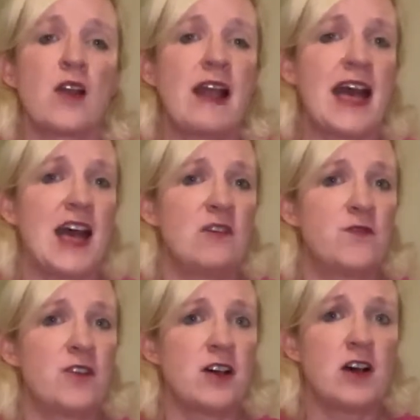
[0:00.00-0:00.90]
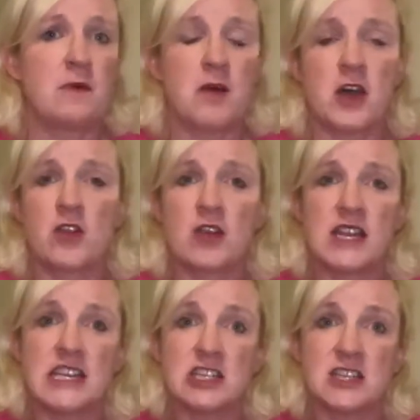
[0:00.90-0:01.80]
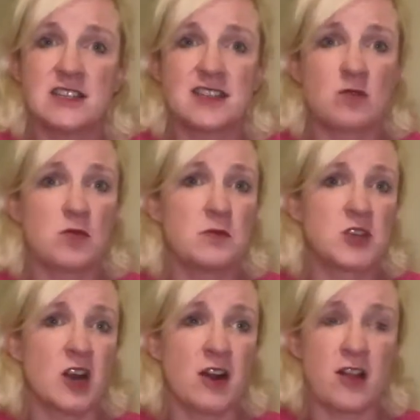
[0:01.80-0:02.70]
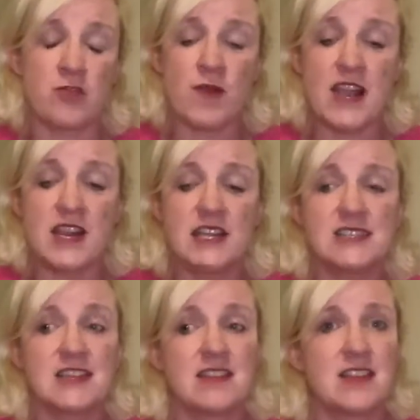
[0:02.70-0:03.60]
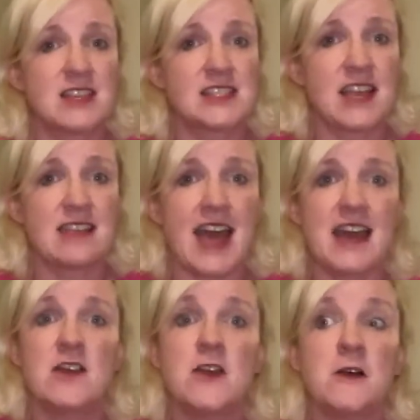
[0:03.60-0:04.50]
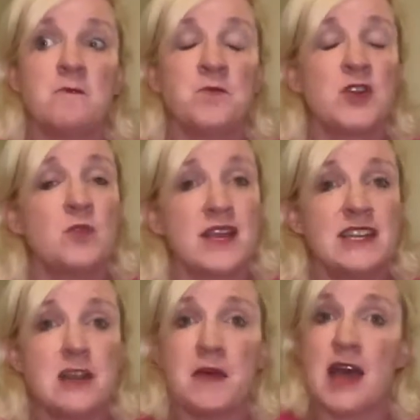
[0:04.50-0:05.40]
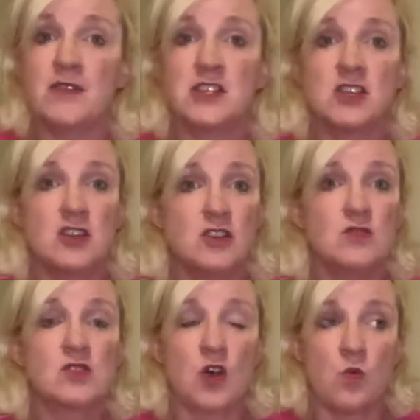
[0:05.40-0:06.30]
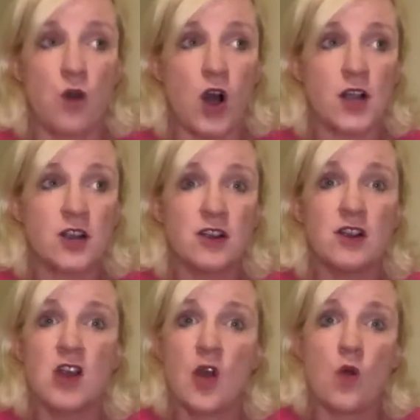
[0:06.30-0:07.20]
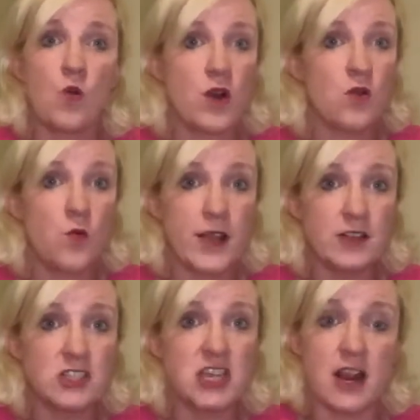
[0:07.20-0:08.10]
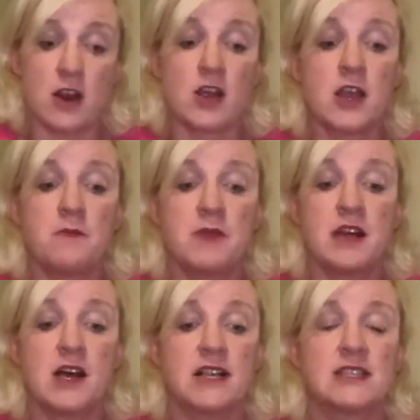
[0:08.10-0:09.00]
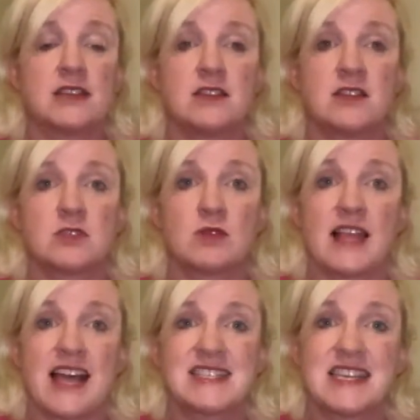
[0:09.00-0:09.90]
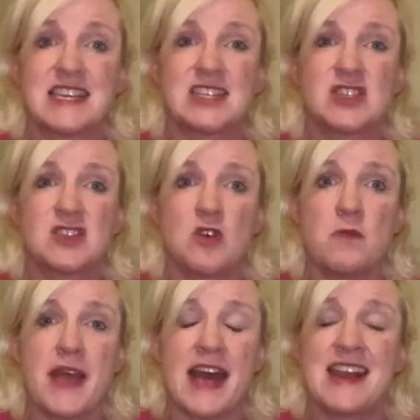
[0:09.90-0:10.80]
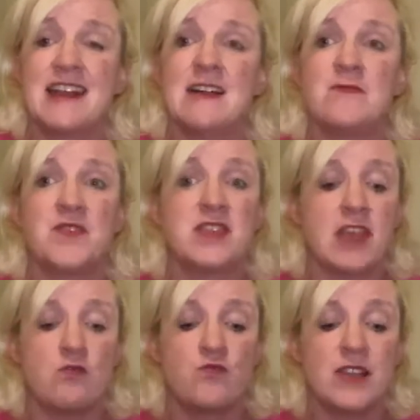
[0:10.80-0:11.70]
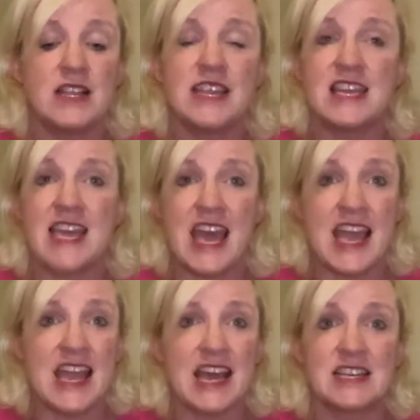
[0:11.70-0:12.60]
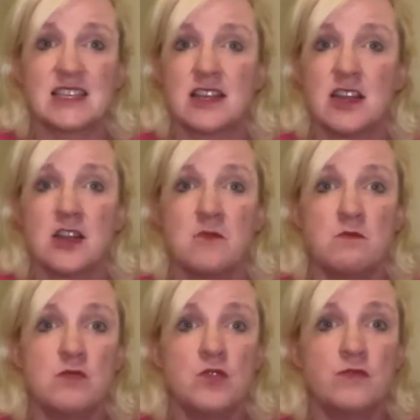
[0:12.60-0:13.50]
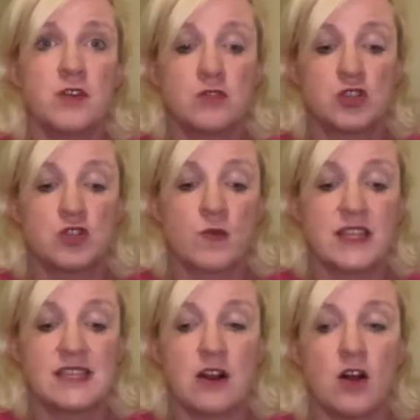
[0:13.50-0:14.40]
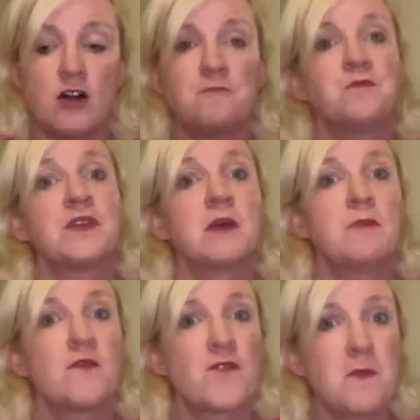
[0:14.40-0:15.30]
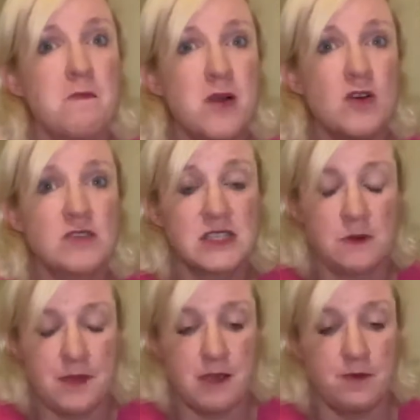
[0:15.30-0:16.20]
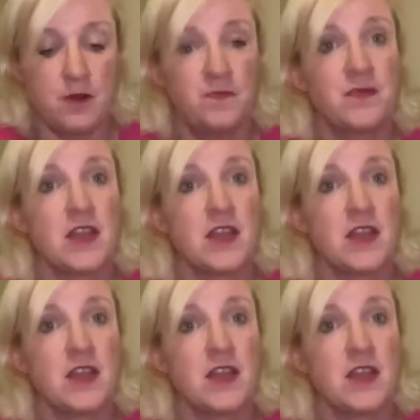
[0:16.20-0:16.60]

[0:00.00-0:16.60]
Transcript: have other conditions like rheumatoid arthritis and things like that, who end up having to use a walker or a wheelchair because this relaxin is so bad that they really can't move those joints at all. But for most people,